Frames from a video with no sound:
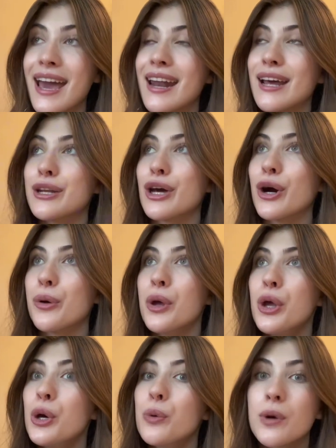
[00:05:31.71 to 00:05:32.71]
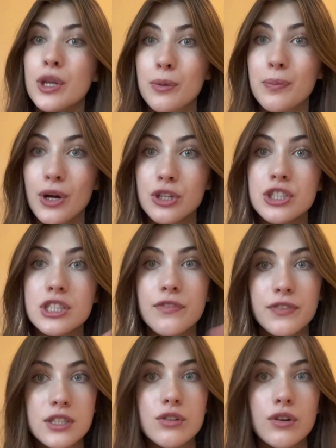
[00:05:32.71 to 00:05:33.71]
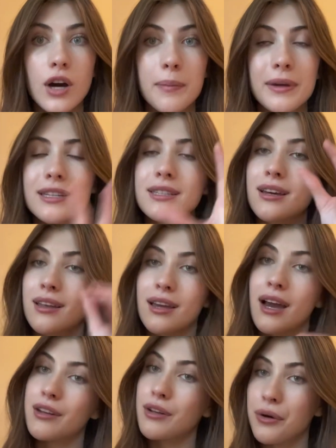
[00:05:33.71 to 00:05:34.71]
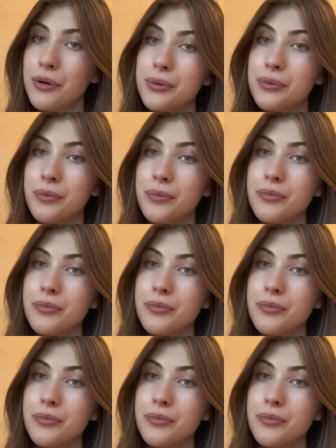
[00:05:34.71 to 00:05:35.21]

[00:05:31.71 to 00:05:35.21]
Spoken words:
and I know when you purchase the physical copy, because I know